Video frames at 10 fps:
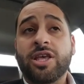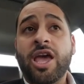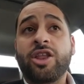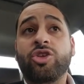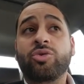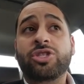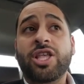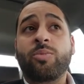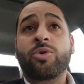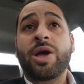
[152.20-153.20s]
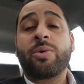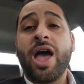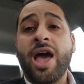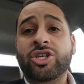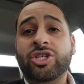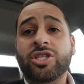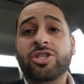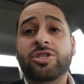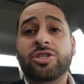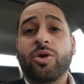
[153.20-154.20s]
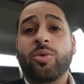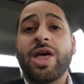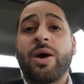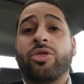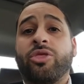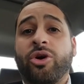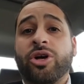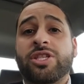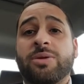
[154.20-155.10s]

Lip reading: and use them with our actions, with our thoughts.